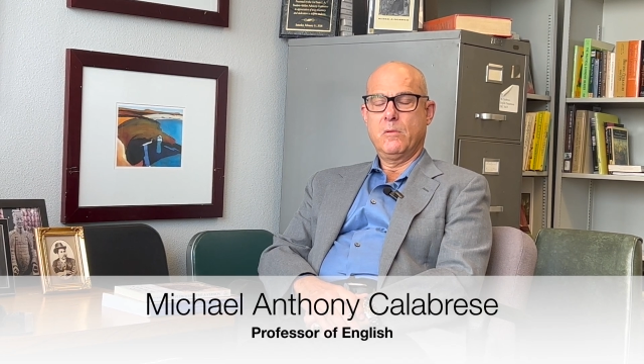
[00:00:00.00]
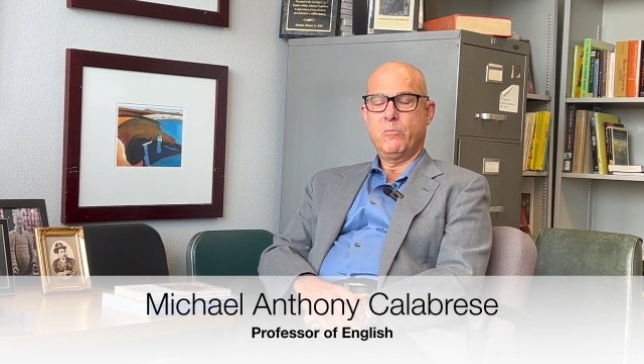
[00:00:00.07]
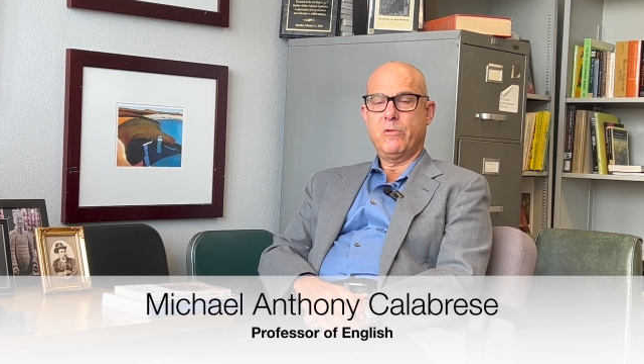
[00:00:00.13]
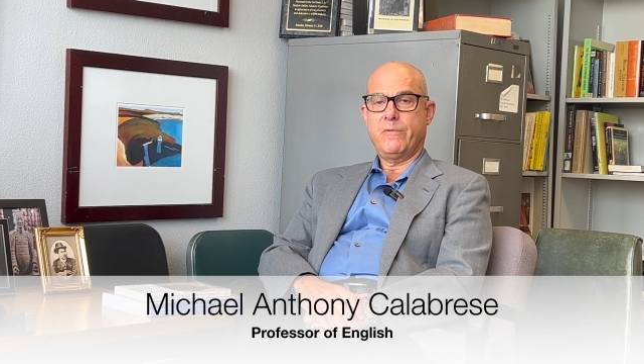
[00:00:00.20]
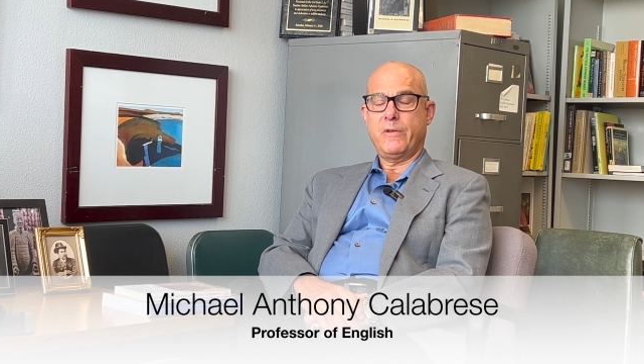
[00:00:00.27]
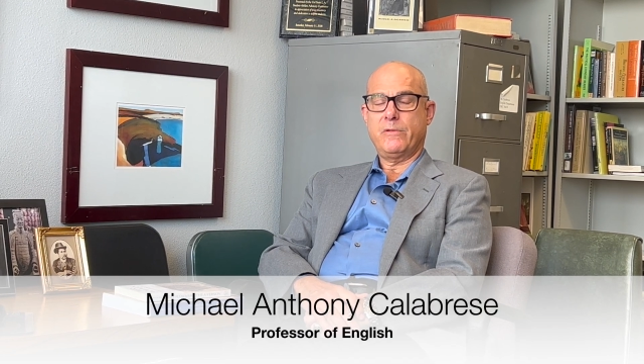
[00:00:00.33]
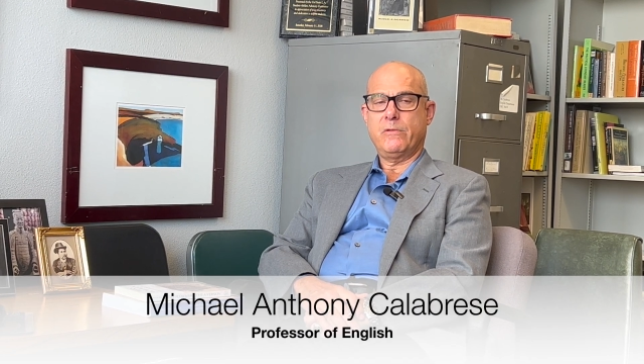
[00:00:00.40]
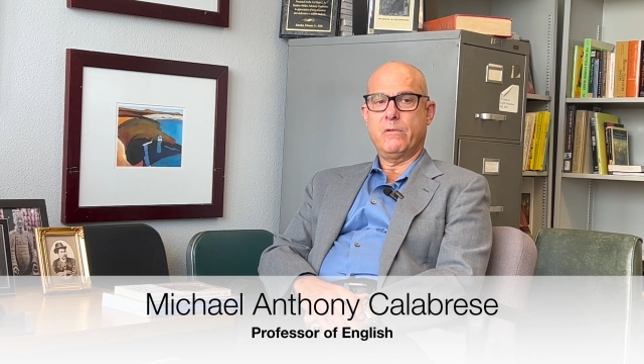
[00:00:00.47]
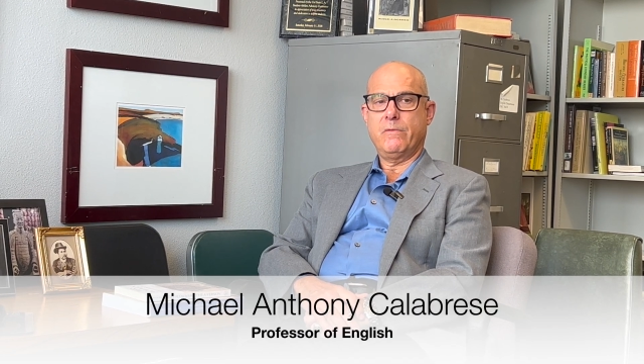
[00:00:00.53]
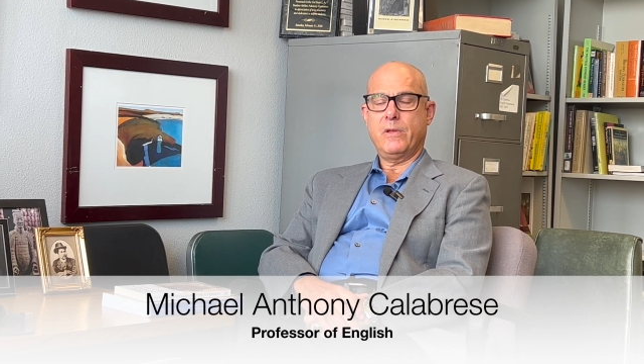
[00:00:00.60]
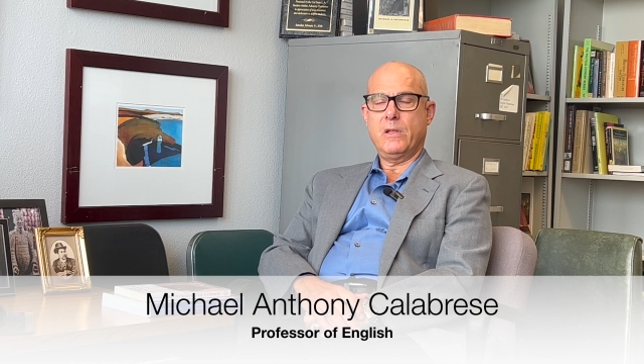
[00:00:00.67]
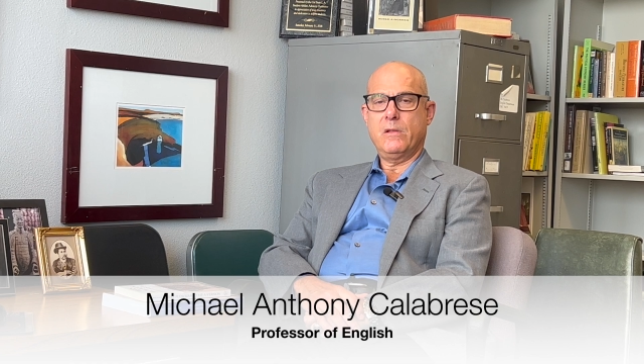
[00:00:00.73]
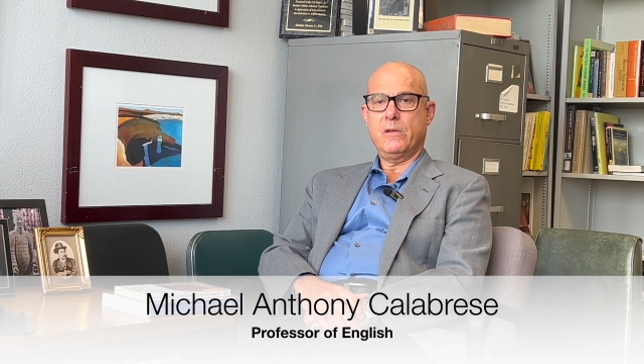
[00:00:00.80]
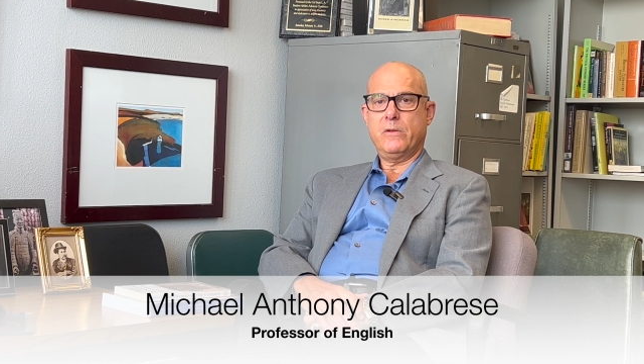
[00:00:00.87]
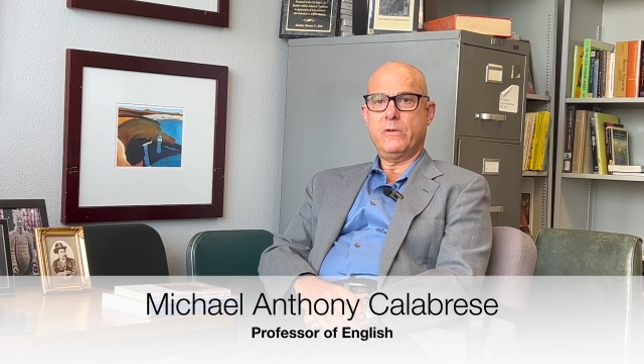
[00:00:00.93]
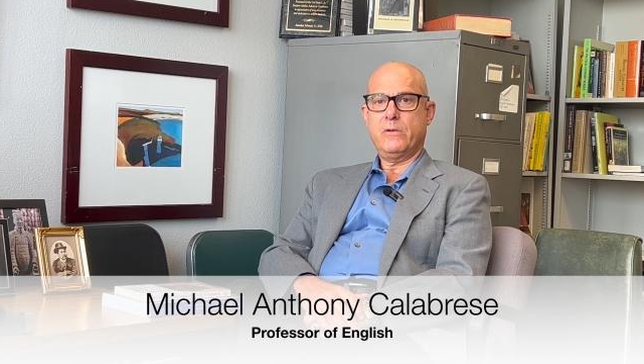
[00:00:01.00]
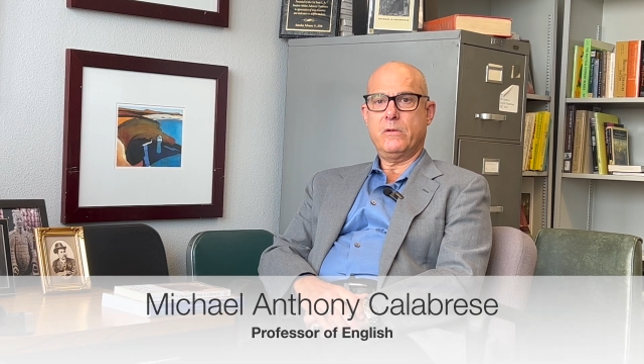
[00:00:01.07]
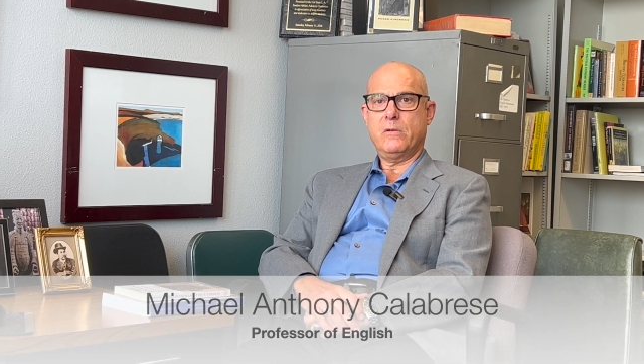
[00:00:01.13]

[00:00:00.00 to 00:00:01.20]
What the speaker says: professor of English,